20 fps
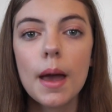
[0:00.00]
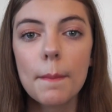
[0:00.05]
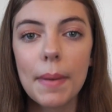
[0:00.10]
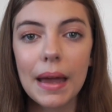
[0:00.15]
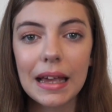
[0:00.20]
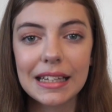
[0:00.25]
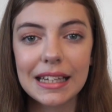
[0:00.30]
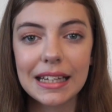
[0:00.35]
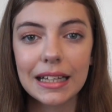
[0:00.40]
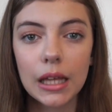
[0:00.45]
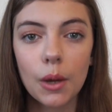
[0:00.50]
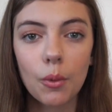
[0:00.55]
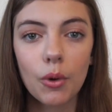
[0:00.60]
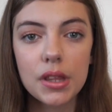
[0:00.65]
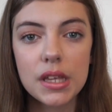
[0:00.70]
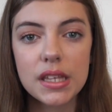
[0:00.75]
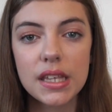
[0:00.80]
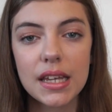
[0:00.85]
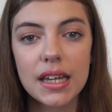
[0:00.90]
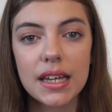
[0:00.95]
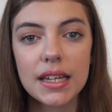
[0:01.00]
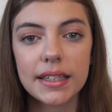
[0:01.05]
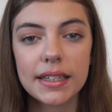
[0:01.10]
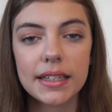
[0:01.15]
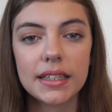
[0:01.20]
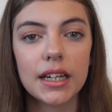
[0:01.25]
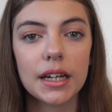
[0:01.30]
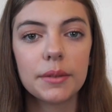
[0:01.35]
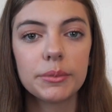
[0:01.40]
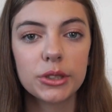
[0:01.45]
Basically, what this
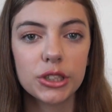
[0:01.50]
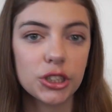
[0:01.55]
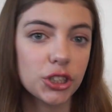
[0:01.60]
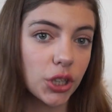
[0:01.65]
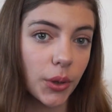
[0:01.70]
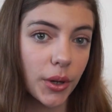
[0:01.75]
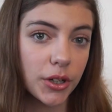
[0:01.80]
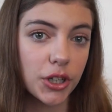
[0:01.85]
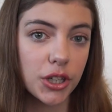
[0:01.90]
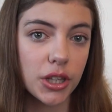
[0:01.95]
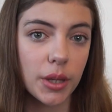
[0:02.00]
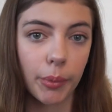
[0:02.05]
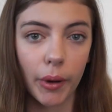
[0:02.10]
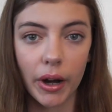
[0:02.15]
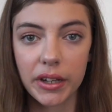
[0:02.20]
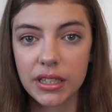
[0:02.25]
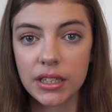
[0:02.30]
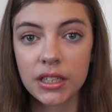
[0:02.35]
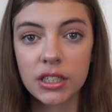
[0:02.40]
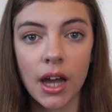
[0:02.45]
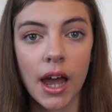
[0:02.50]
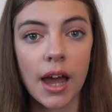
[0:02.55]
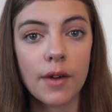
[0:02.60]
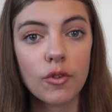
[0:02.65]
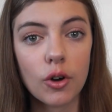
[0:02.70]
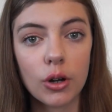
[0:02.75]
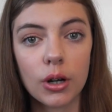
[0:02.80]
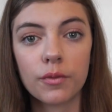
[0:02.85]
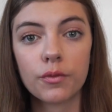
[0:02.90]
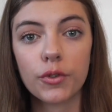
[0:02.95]
is I'm just showing you the presents I
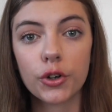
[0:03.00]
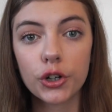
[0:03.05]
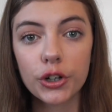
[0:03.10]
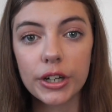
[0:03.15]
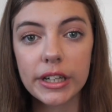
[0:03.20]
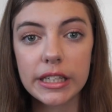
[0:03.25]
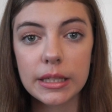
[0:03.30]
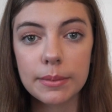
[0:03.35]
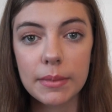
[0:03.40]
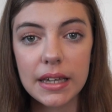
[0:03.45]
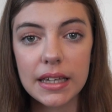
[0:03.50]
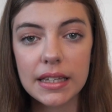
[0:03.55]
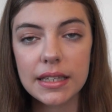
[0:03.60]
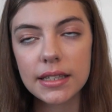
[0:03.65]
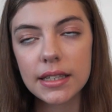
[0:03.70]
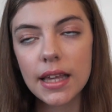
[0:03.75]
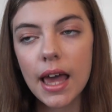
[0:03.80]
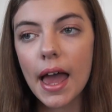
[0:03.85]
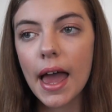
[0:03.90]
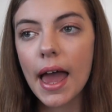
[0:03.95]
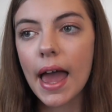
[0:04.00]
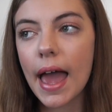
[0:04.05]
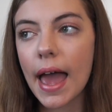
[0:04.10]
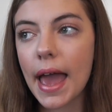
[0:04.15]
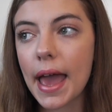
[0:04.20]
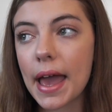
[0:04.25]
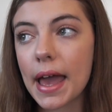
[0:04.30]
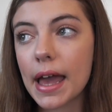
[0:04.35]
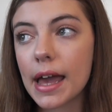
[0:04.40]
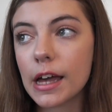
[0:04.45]
have gotten for Christmas,
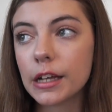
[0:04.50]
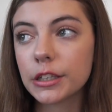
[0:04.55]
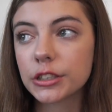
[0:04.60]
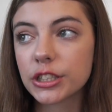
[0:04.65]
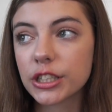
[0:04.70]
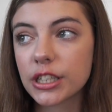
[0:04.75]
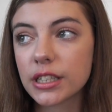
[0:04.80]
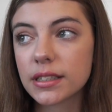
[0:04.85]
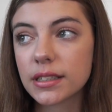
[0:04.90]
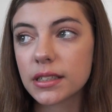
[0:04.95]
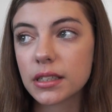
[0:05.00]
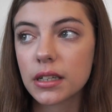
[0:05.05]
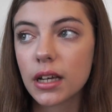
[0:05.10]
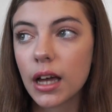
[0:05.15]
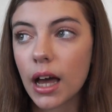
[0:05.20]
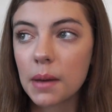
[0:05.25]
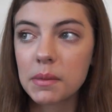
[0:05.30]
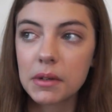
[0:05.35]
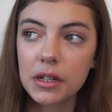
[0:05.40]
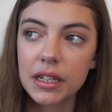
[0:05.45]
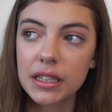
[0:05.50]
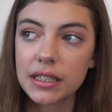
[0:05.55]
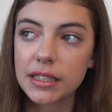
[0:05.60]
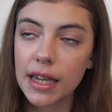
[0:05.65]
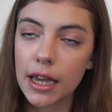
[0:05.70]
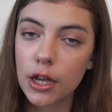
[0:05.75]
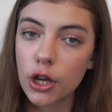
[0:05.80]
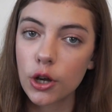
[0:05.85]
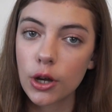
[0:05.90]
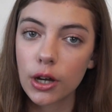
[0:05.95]
and just, I'm gonna
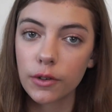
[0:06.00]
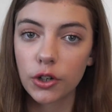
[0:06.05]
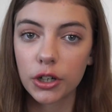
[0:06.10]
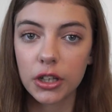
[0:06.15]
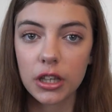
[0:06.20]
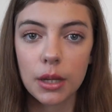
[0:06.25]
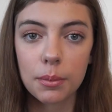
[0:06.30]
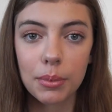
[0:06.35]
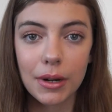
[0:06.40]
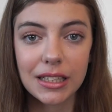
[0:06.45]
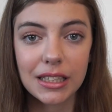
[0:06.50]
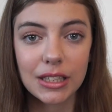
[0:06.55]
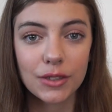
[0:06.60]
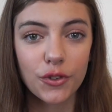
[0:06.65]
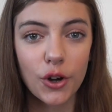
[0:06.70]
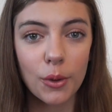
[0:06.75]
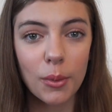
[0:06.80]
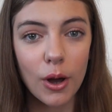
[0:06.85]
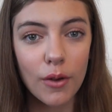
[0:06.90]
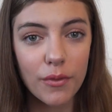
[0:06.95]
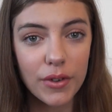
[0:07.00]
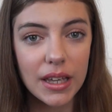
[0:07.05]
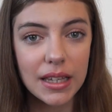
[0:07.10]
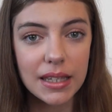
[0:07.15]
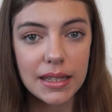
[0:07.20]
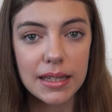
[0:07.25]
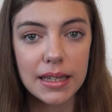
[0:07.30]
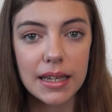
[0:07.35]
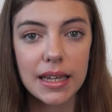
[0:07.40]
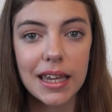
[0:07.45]
say who I've gotten the presents from,
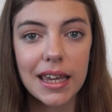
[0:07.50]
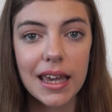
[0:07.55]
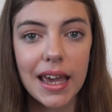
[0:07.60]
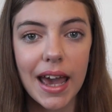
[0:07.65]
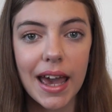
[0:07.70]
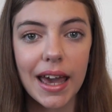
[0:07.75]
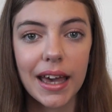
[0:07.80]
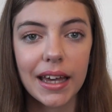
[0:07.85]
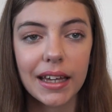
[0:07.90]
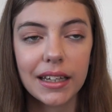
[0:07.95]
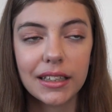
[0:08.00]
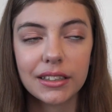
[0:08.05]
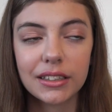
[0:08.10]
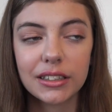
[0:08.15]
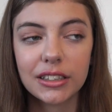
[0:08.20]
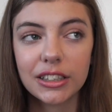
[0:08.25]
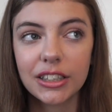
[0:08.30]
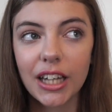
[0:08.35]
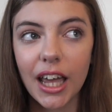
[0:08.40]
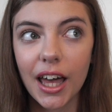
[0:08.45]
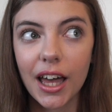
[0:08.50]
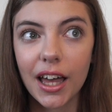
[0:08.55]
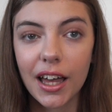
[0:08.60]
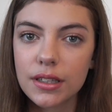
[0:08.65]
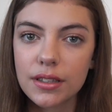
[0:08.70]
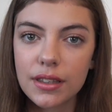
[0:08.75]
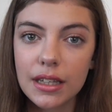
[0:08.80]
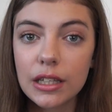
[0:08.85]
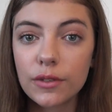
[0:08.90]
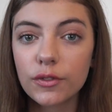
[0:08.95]
obviously, and yeah.
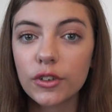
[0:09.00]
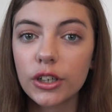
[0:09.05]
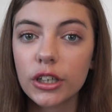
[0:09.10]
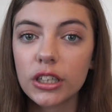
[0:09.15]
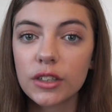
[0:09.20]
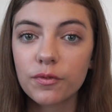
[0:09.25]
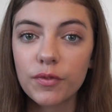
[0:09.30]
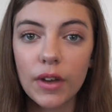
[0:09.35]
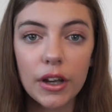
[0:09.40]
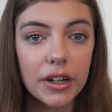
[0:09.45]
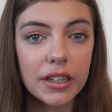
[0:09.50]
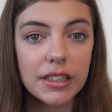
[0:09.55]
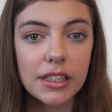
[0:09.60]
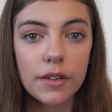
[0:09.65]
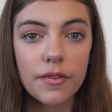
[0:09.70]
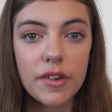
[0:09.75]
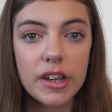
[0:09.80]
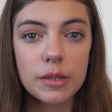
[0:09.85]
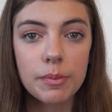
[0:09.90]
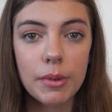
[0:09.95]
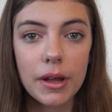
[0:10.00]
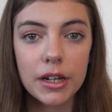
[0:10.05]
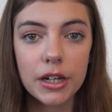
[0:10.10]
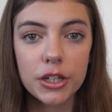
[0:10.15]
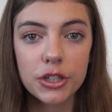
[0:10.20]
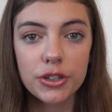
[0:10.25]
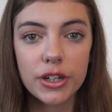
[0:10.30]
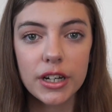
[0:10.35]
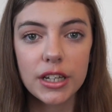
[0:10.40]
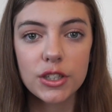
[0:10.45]
This video is very
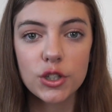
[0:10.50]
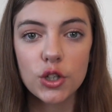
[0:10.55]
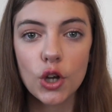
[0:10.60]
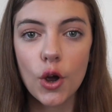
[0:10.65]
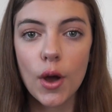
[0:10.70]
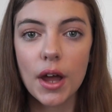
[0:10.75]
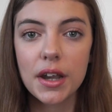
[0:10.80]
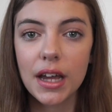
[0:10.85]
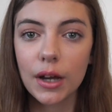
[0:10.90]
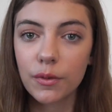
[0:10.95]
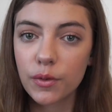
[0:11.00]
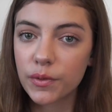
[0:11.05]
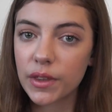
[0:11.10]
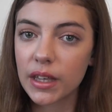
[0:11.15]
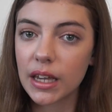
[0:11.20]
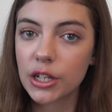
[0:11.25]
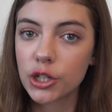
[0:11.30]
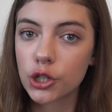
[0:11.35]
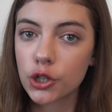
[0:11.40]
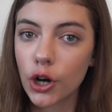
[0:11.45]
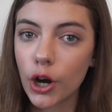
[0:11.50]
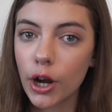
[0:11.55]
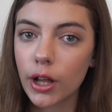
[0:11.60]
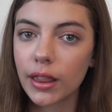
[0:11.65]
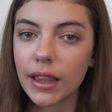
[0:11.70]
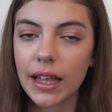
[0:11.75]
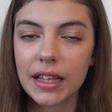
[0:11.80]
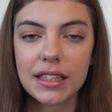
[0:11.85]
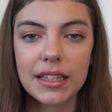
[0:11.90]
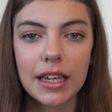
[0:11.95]
self-explanatory, so enough of the intro,
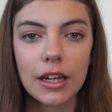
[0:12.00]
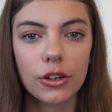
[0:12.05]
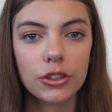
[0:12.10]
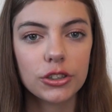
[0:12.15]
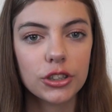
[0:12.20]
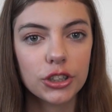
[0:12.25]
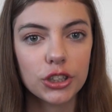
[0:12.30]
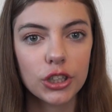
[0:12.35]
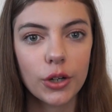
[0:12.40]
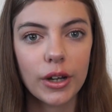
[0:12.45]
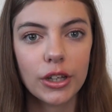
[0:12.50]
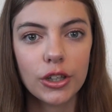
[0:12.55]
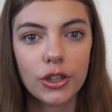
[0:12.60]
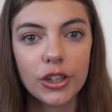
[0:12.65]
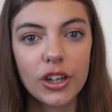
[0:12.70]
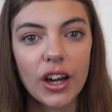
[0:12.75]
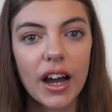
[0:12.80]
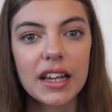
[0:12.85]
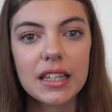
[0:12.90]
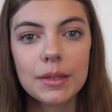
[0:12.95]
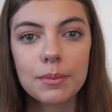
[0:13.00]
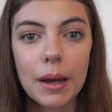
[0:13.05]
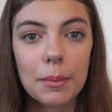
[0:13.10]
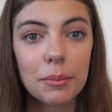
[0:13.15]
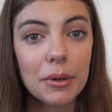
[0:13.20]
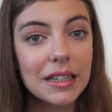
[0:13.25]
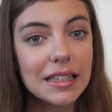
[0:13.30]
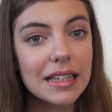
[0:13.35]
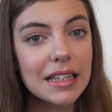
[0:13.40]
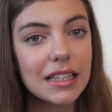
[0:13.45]
let's get on to showing you guys my
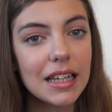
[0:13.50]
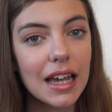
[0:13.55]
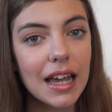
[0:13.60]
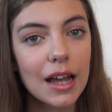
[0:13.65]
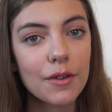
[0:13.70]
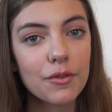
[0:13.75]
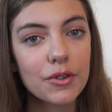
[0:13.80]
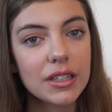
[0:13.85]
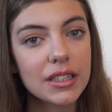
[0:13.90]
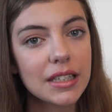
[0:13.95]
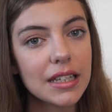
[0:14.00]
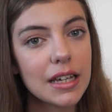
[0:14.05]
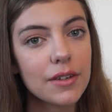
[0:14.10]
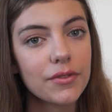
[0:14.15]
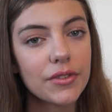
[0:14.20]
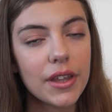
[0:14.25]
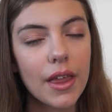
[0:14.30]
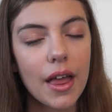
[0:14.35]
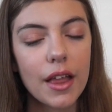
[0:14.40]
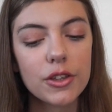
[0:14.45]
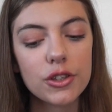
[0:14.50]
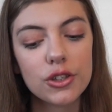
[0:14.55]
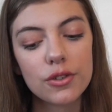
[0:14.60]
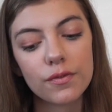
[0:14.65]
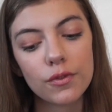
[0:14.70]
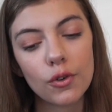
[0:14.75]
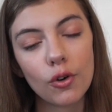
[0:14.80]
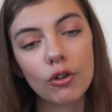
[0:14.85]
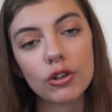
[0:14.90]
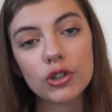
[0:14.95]
presents I have received
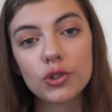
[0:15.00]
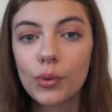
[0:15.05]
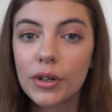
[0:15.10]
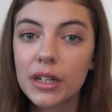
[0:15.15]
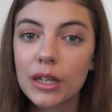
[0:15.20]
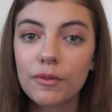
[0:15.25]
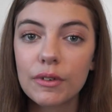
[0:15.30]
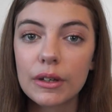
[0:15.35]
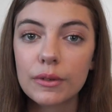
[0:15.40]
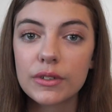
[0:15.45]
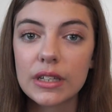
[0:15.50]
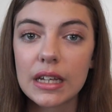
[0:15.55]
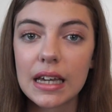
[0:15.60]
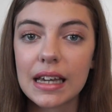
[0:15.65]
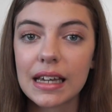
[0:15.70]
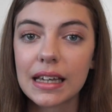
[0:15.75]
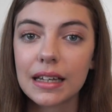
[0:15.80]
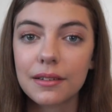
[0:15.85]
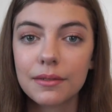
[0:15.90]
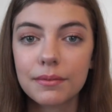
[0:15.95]
for 2015.